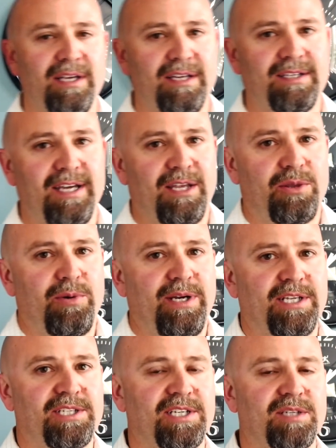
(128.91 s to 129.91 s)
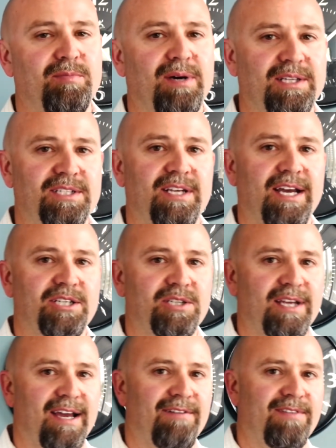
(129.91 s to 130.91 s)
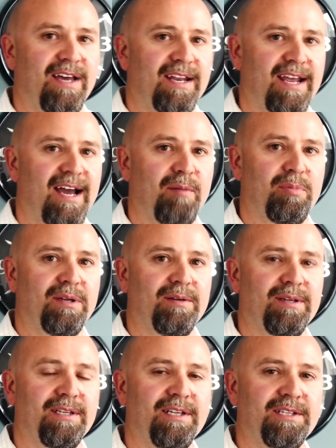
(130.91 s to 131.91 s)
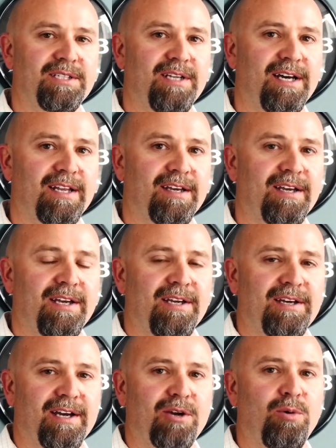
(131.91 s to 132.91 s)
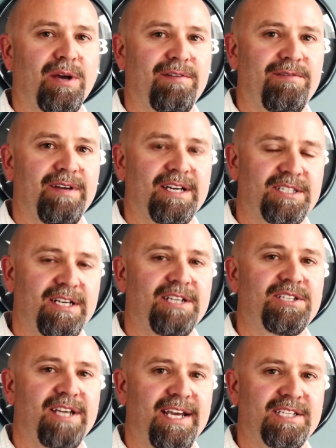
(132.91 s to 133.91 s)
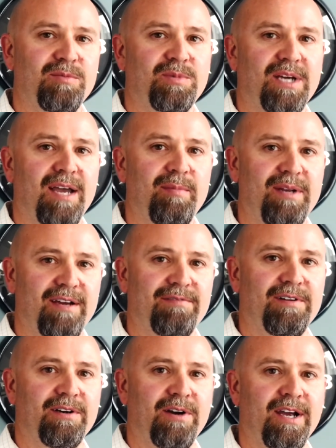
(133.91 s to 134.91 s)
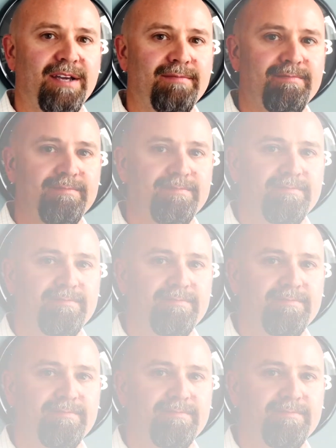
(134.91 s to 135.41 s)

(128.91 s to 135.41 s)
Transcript: It could take three to six months to actually have that happen. It's not a, a quick fix. Correct. It does take some time and effort, right?